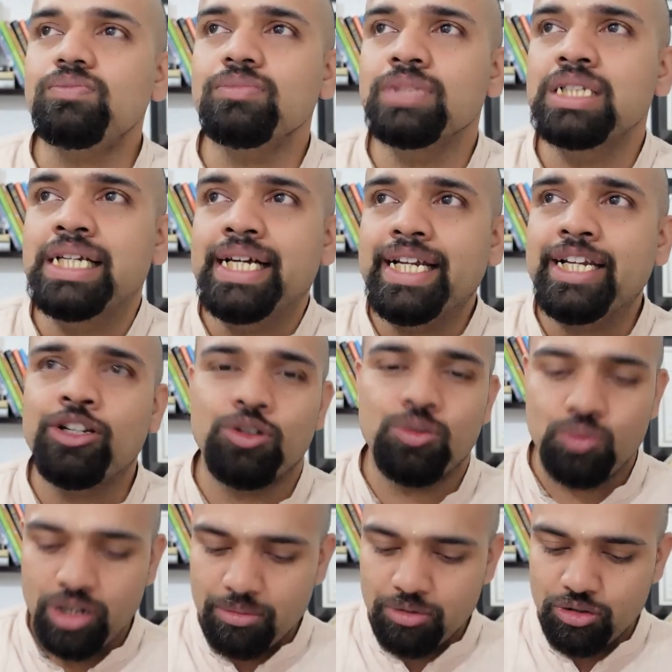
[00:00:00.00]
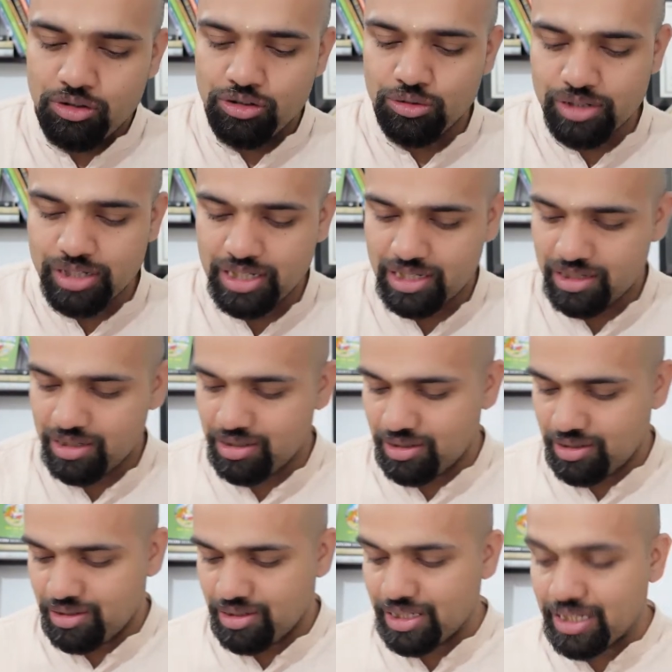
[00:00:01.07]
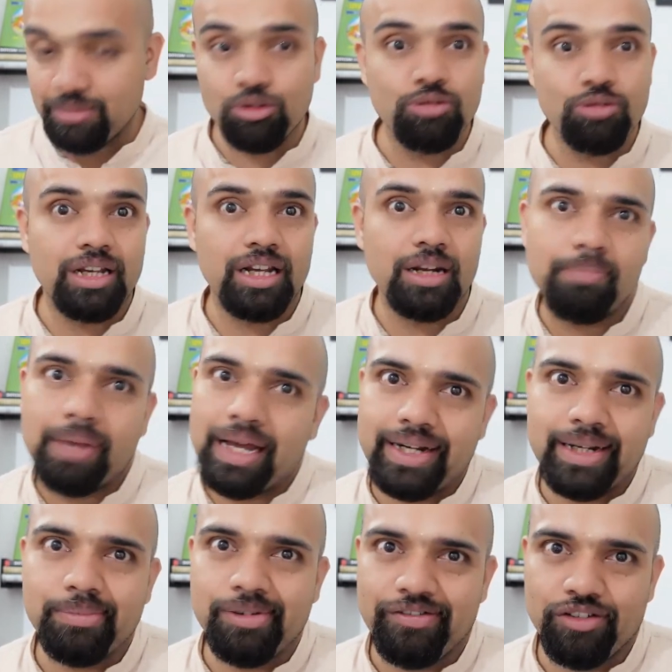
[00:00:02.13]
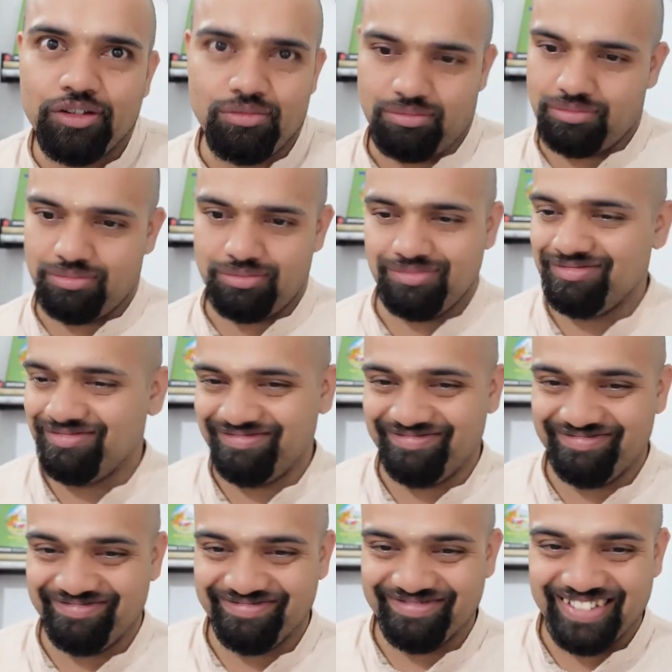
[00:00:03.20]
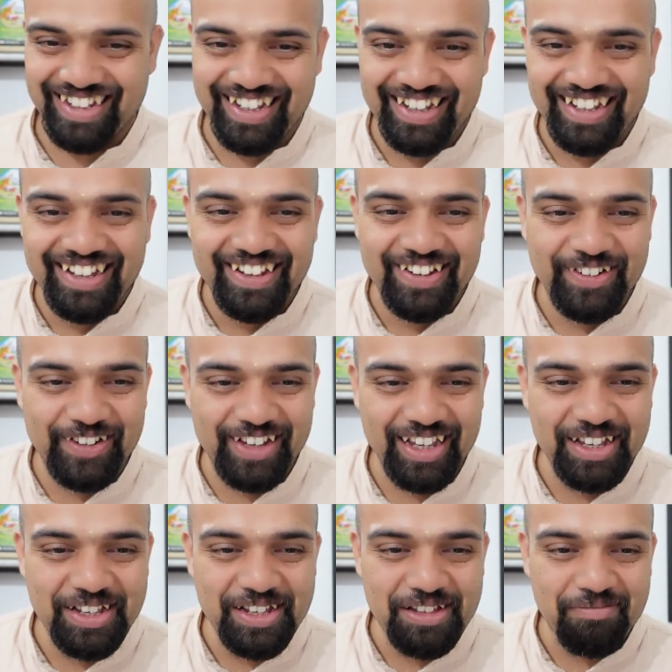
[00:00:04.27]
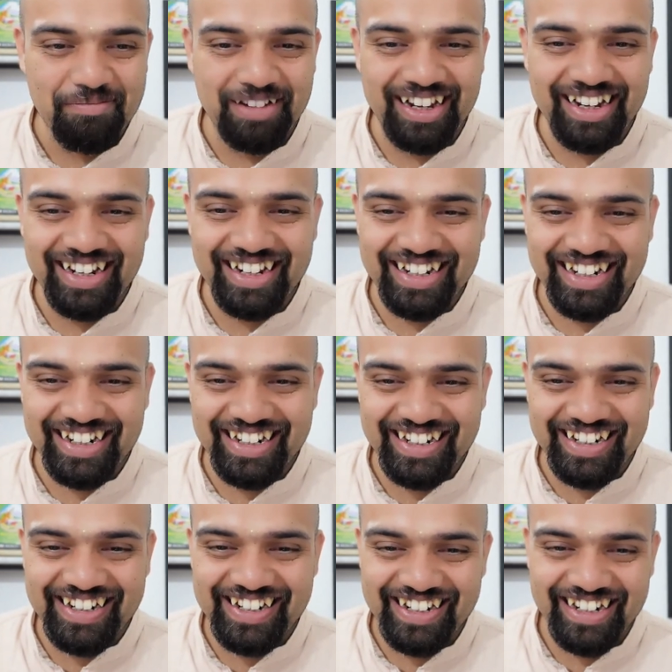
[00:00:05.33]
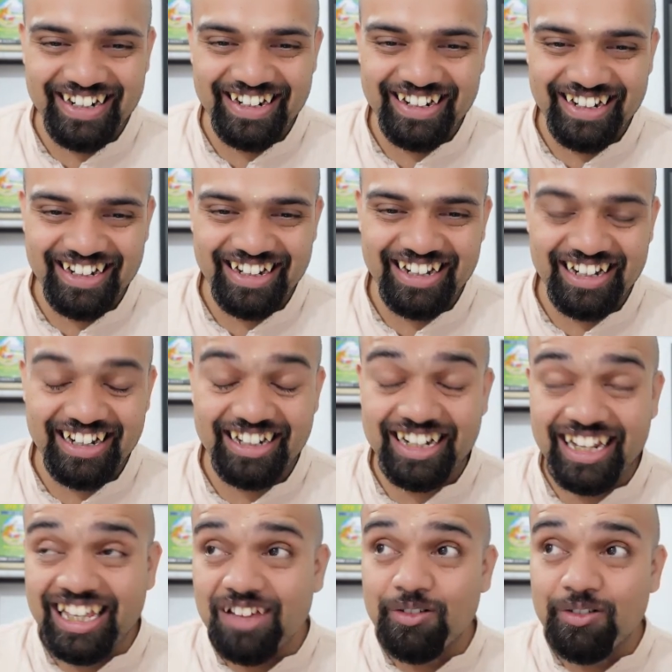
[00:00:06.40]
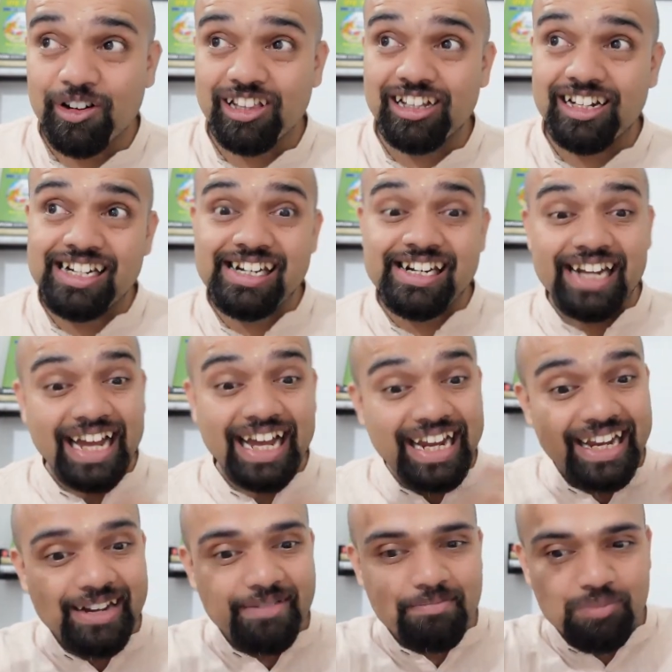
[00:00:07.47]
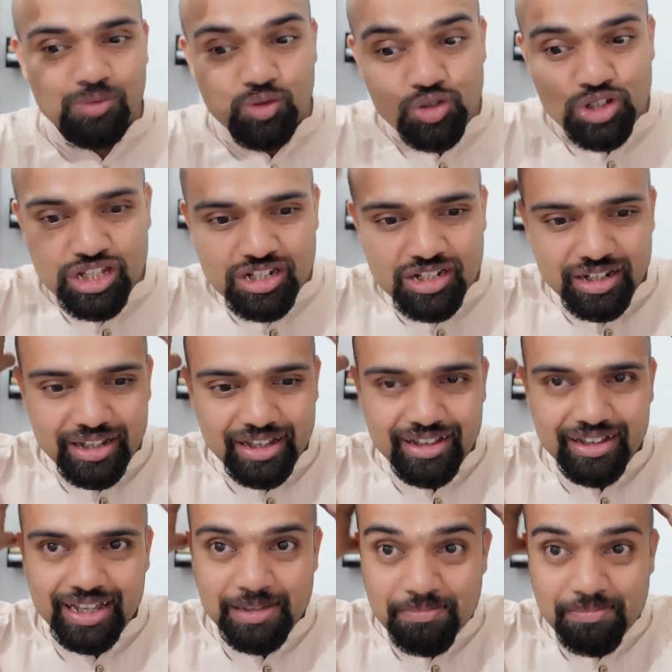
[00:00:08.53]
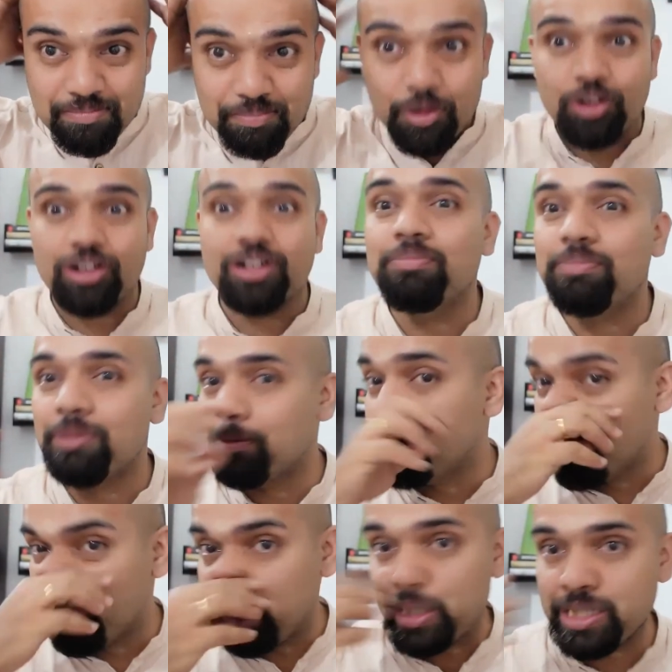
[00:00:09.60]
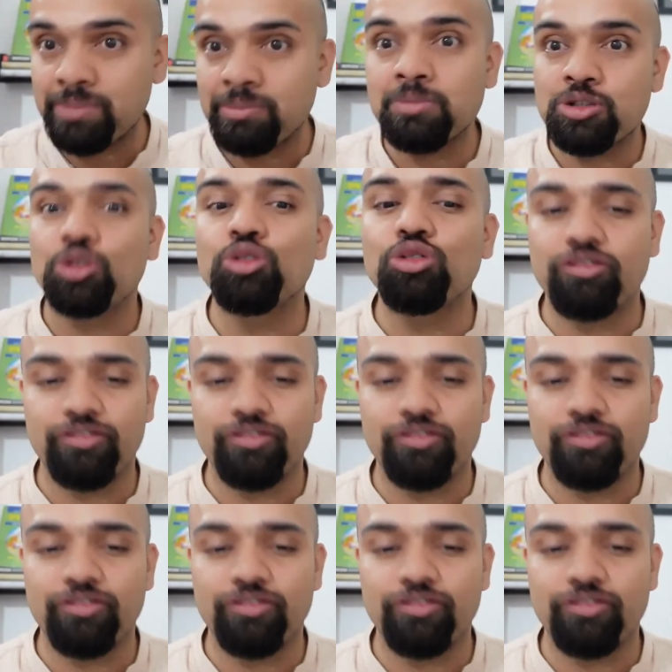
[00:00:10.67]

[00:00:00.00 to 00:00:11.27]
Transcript: Now, what I'm going to do is, I'm going to make it palatable for you. Okay? By taking what are the 9 most important premonitory symptoms to look for.